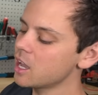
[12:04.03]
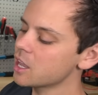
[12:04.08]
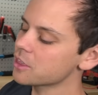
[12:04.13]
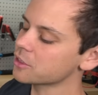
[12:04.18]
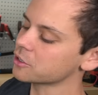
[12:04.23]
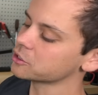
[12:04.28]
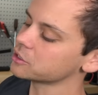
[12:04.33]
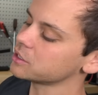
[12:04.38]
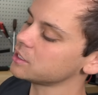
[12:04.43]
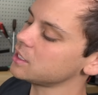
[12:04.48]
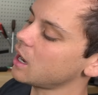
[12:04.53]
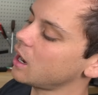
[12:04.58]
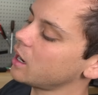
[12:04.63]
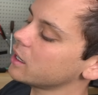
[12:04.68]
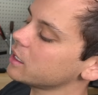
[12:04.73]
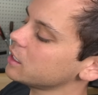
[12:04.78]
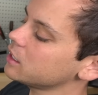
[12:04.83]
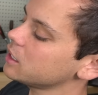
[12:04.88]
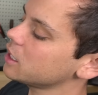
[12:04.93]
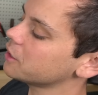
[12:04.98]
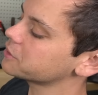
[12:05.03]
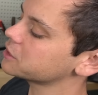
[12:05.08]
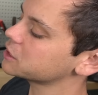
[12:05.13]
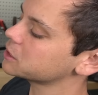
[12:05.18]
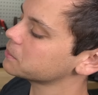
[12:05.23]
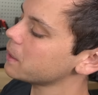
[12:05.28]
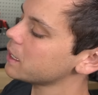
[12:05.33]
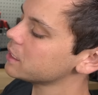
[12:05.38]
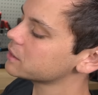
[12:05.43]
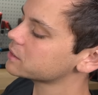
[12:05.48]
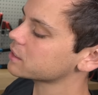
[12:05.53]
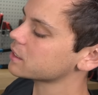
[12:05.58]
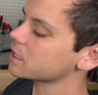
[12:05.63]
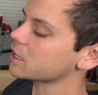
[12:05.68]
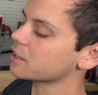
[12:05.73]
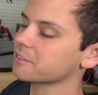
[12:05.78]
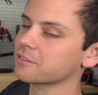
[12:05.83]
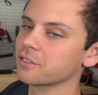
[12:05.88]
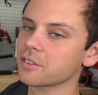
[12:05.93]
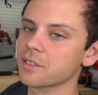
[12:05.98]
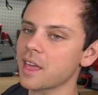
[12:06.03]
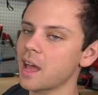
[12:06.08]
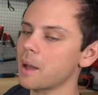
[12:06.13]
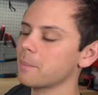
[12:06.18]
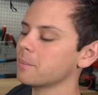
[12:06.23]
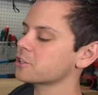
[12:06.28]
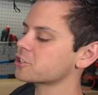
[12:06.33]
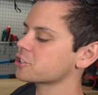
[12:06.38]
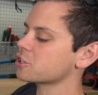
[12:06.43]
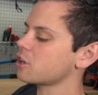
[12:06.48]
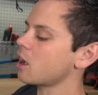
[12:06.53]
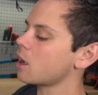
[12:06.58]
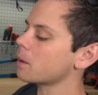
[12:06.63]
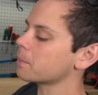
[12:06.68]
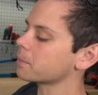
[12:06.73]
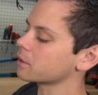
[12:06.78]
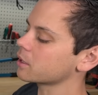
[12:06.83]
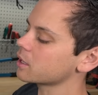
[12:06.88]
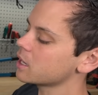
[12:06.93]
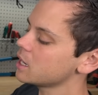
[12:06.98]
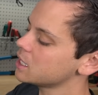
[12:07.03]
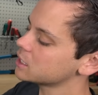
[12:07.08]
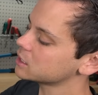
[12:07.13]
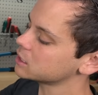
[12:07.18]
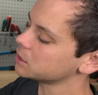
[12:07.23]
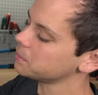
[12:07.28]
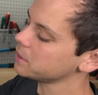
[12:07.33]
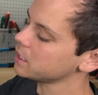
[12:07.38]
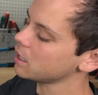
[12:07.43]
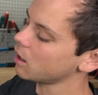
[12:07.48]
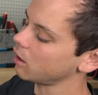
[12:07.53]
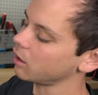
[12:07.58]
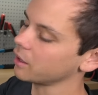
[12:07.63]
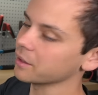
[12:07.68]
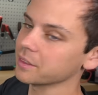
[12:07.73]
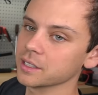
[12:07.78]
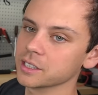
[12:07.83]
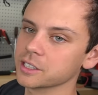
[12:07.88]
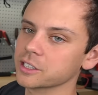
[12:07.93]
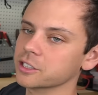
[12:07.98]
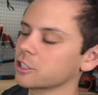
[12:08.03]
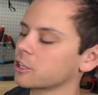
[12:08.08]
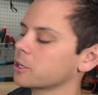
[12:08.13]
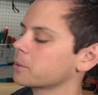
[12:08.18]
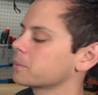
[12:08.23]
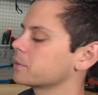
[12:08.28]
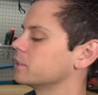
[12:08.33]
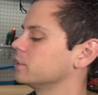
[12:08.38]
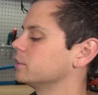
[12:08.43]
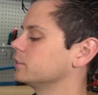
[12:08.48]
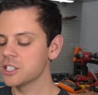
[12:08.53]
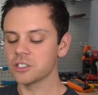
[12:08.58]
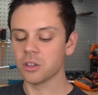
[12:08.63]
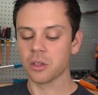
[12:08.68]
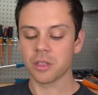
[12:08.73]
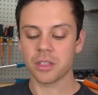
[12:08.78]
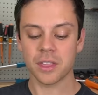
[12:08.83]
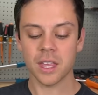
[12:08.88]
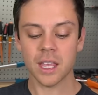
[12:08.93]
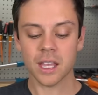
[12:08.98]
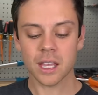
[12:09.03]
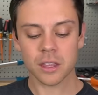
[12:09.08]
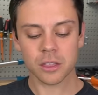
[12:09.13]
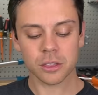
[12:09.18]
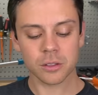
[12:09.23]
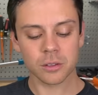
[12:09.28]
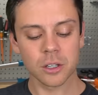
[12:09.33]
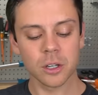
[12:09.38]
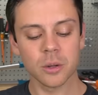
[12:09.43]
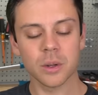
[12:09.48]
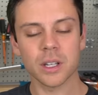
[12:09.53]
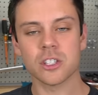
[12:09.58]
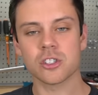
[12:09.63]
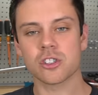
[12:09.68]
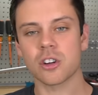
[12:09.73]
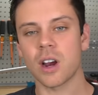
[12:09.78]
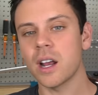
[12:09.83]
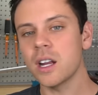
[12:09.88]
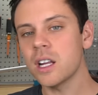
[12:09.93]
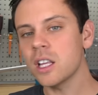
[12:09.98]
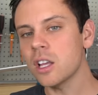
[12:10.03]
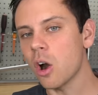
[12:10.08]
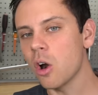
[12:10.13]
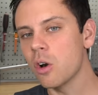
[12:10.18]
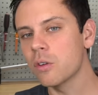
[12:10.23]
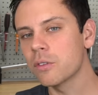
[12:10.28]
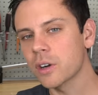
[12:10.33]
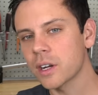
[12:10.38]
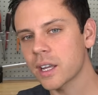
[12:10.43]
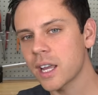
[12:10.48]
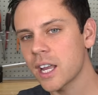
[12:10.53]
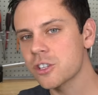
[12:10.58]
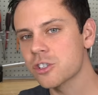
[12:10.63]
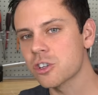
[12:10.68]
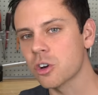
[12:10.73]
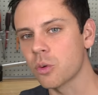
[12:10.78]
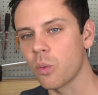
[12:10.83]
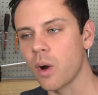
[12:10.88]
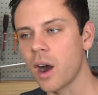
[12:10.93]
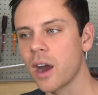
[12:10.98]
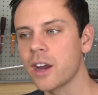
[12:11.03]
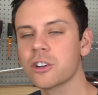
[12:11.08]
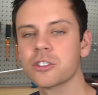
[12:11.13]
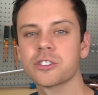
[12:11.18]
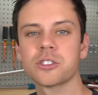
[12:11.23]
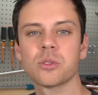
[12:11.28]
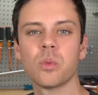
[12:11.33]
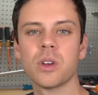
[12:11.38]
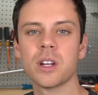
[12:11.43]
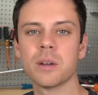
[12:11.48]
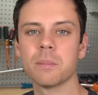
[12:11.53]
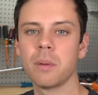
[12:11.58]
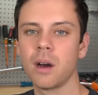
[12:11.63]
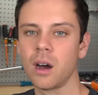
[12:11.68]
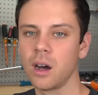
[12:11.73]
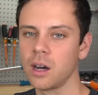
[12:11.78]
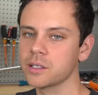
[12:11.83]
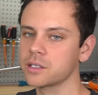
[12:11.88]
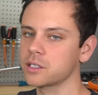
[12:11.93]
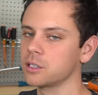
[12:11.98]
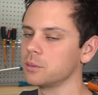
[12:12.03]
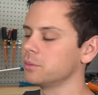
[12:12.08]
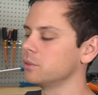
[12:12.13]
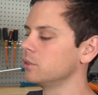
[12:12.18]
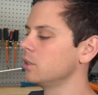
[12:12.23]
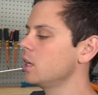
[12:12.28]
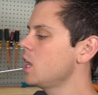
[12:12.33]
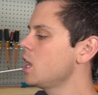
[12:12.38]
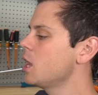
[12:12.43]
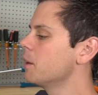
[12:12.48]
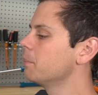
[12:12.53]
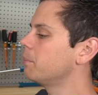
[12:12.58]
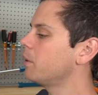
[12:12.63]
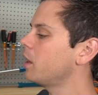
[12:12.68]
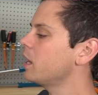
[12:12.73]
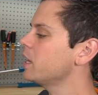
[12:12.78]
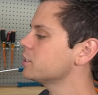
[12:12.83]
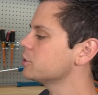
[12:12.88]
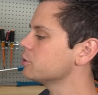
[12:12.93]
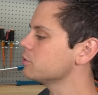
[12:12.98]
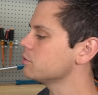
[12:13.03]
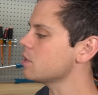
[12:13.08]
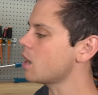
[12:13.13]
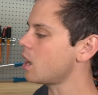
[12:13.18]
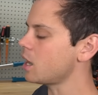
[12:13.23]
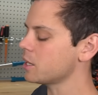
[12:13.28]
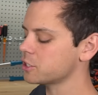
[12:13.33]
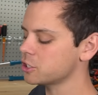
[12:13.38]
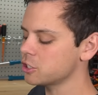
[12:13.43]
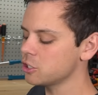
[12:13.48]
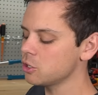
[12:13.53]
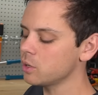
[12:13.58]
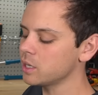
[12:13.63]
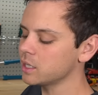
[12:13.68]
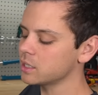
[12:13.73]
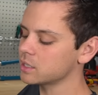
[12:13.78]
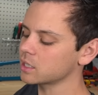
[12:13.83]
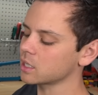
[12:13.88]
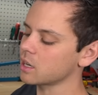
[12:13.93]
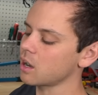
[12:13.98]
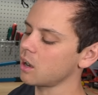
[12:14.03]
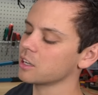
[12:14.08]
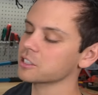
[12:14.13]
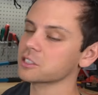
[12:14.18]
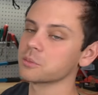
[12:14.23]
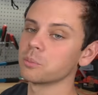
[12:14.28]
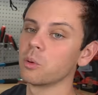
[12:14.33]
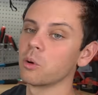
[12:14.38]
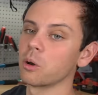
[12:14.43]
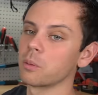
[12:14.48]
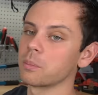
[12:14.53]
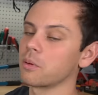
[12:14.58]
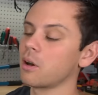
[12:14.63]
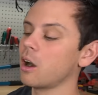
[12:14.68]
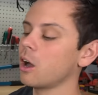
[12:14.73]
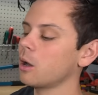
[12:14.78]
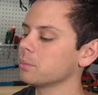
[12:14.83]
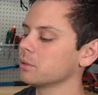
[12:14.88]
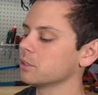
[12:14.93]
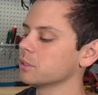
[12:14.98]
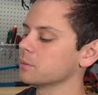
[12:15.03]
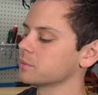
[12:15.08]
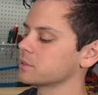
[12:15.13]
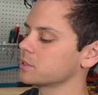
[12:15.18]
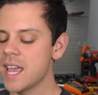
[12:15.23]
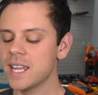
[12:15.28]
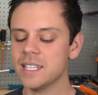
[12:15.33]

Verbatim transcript: There's not enough space there for that much copper to be on this terminal. So think it through and try to overgauge your wires when possible, but do not do it to cause more problems.